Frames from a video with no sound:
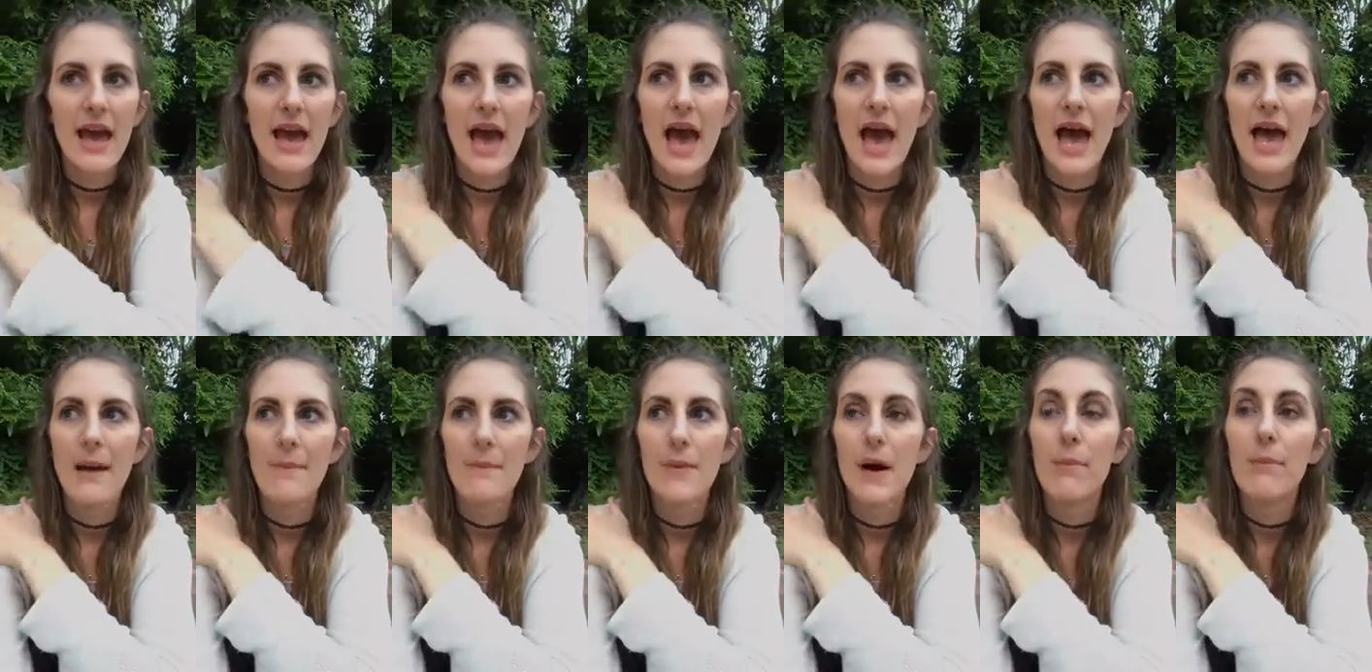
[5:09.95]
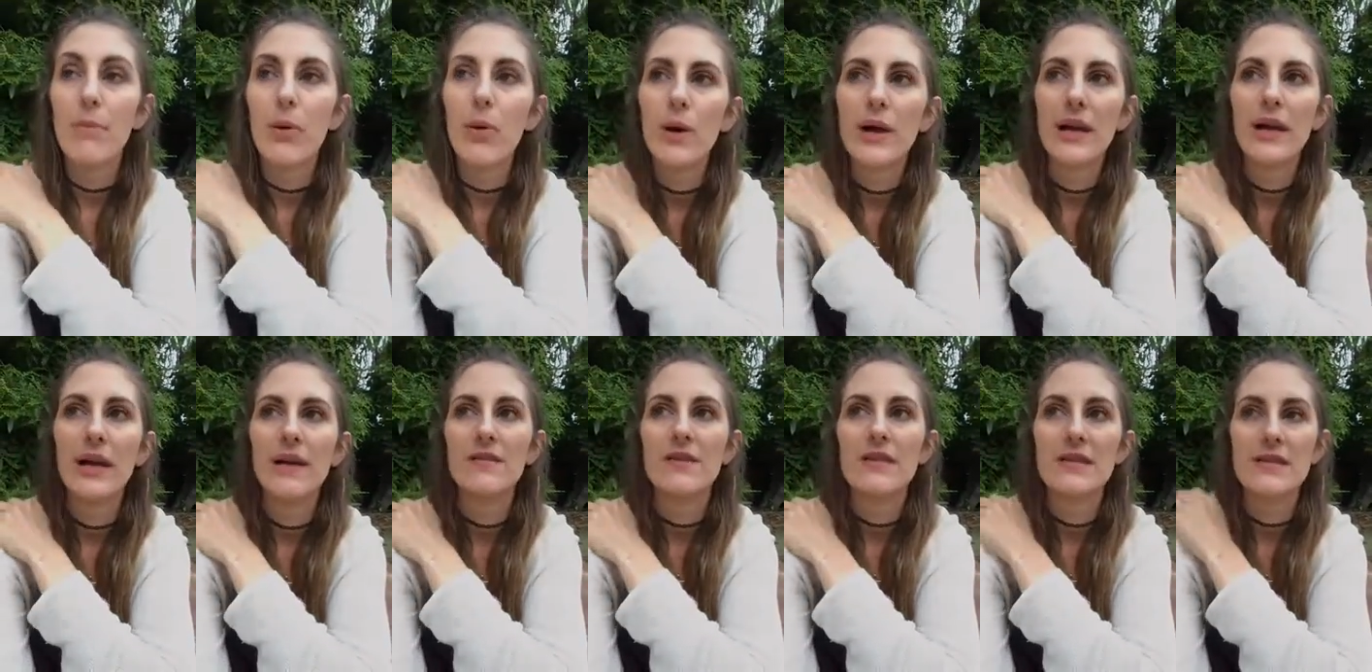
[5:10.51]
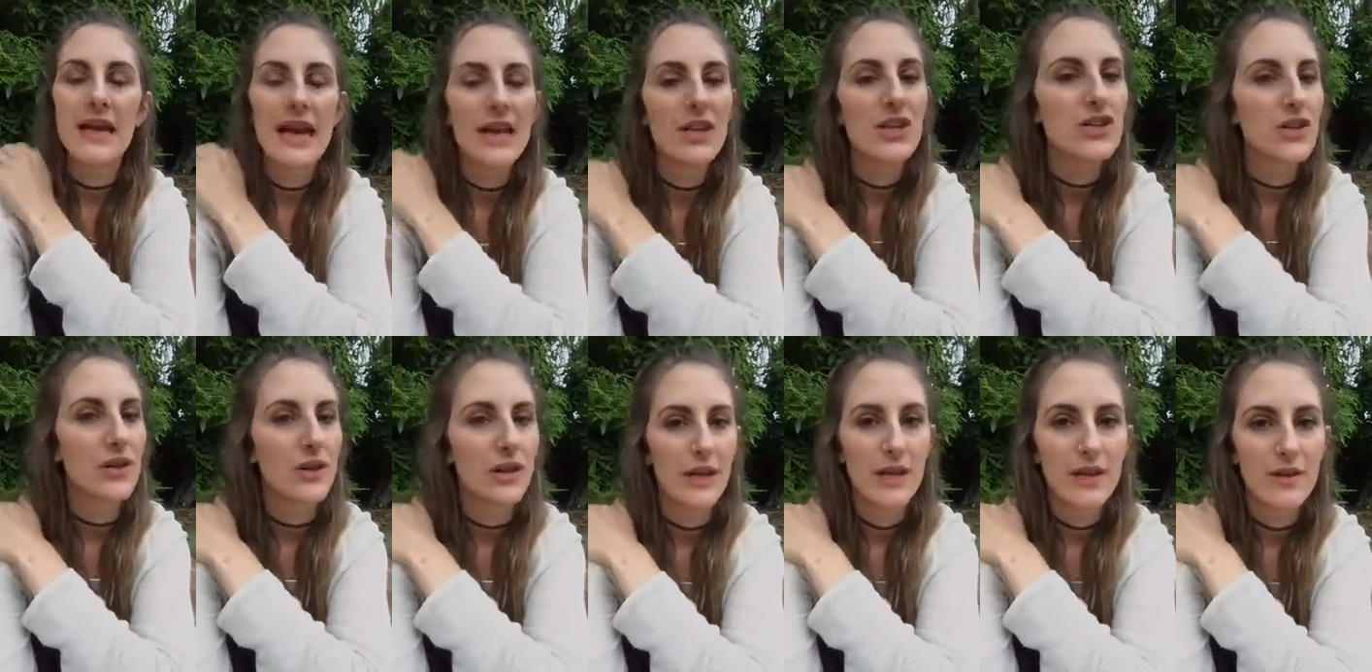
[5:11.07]
a point of
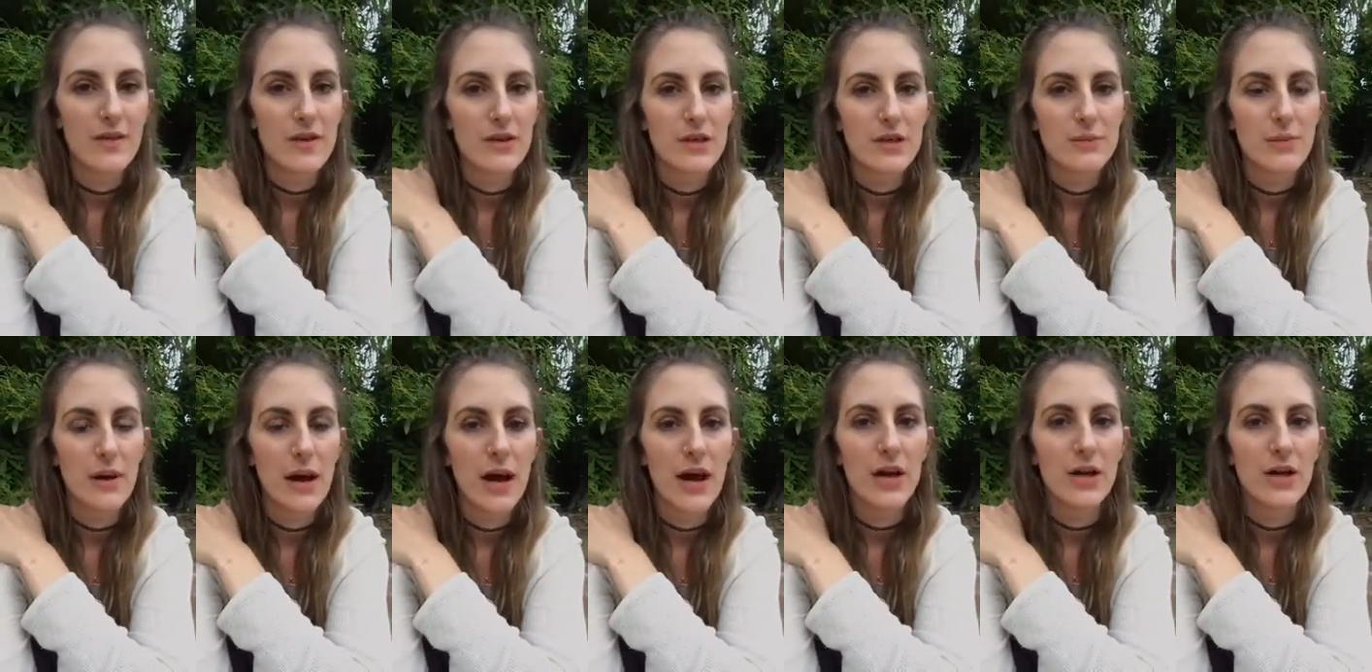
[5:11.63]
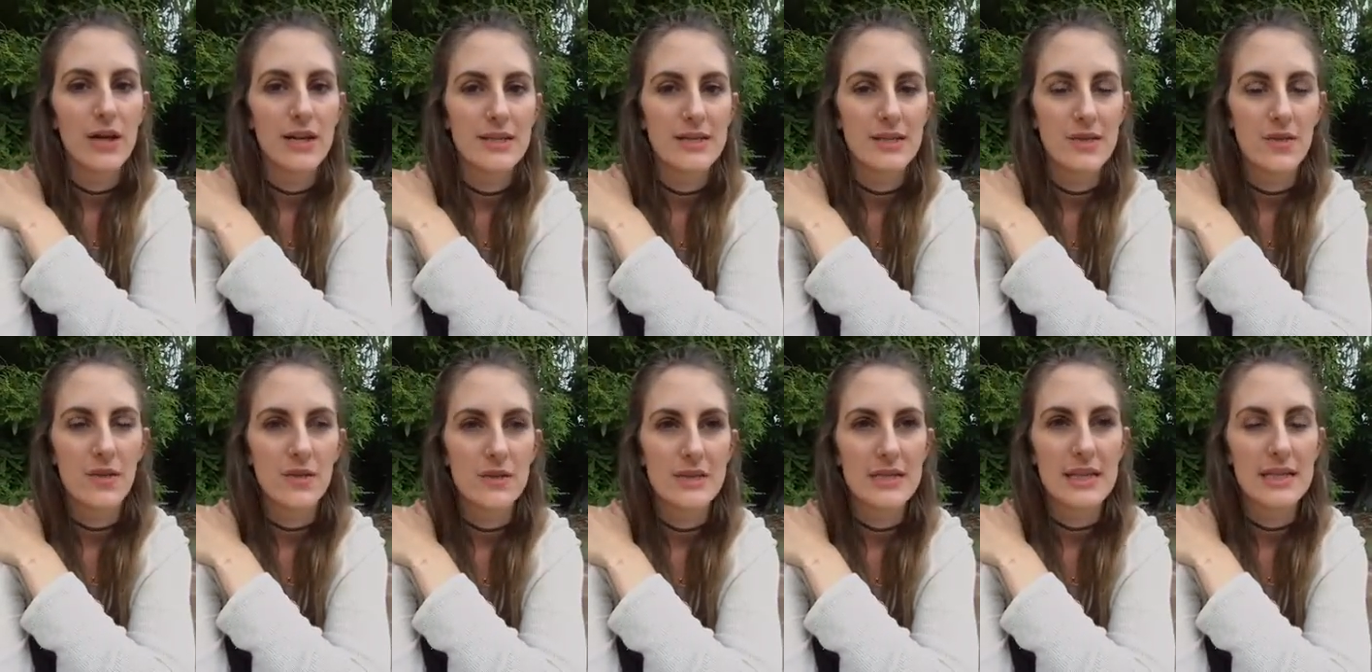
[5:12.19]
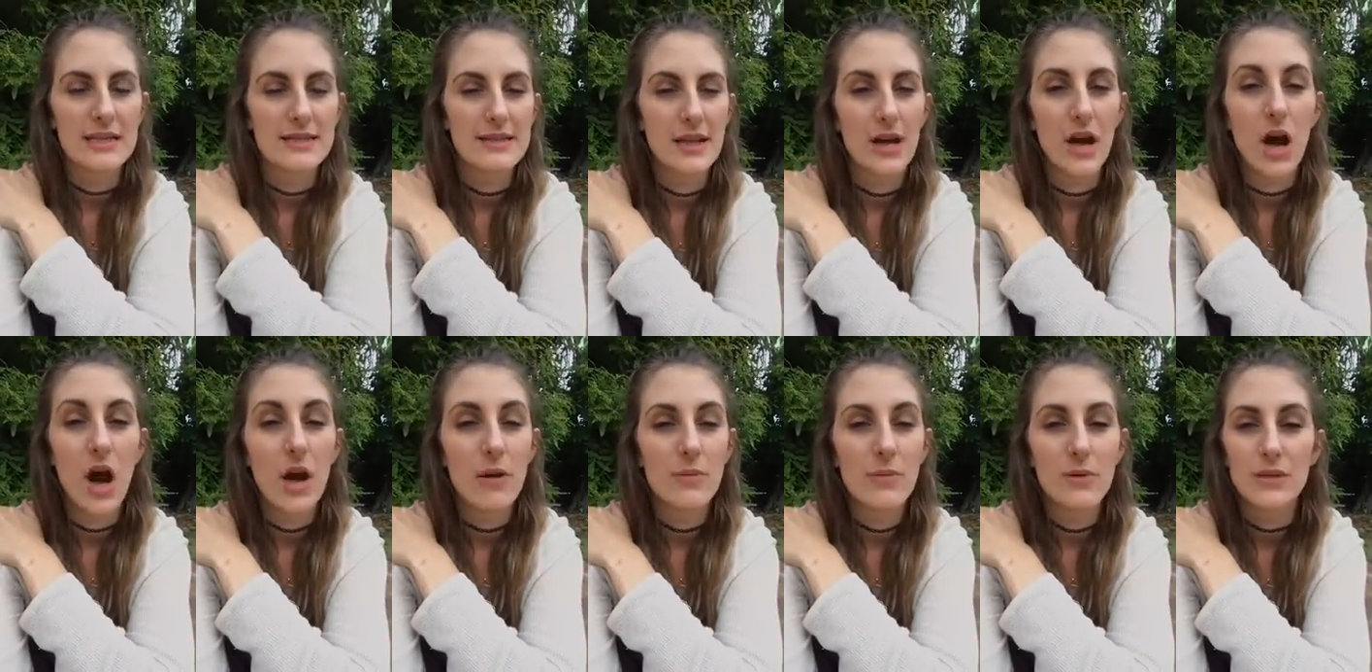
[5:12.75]
scheduling and those priorities and those things that
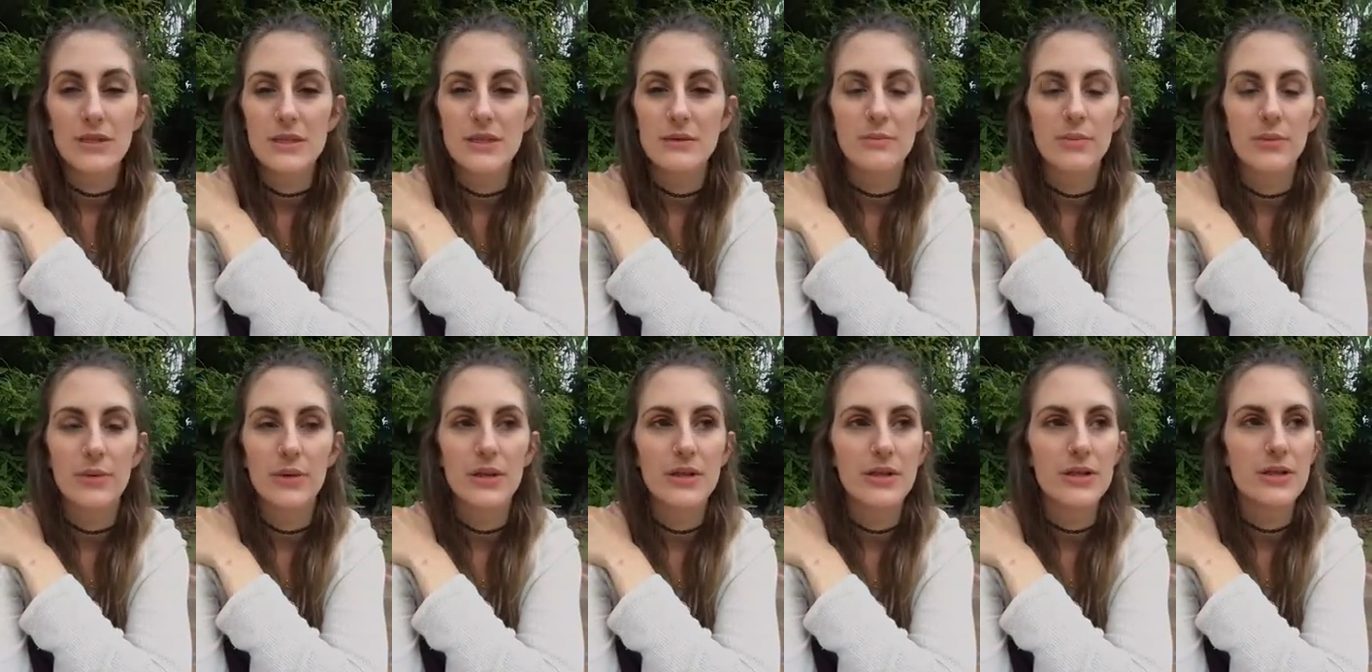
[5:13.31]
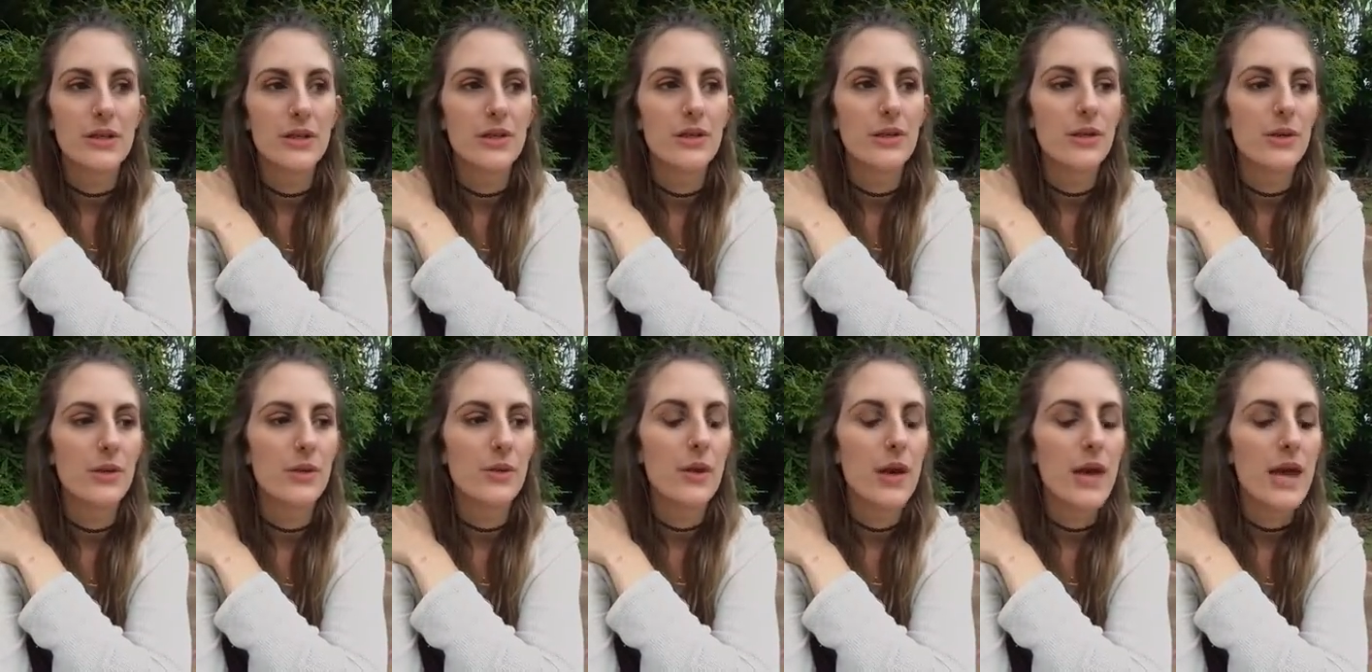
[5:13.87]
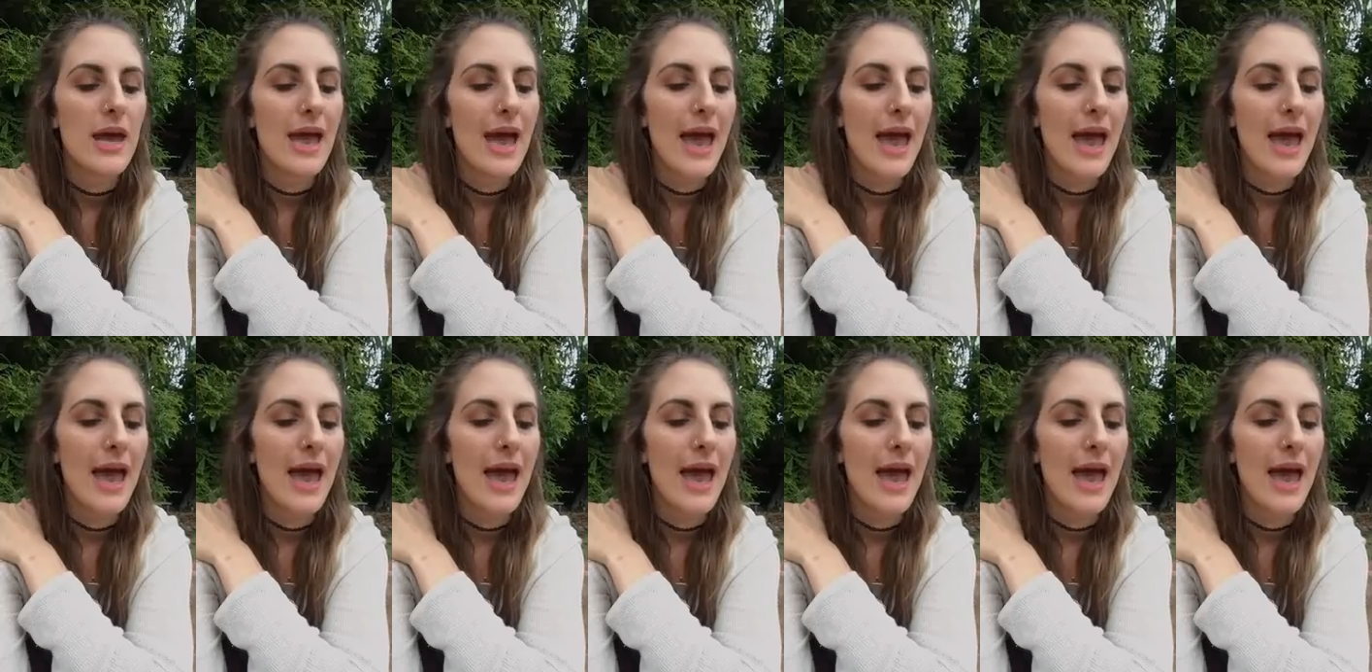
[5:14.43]
are most important to you,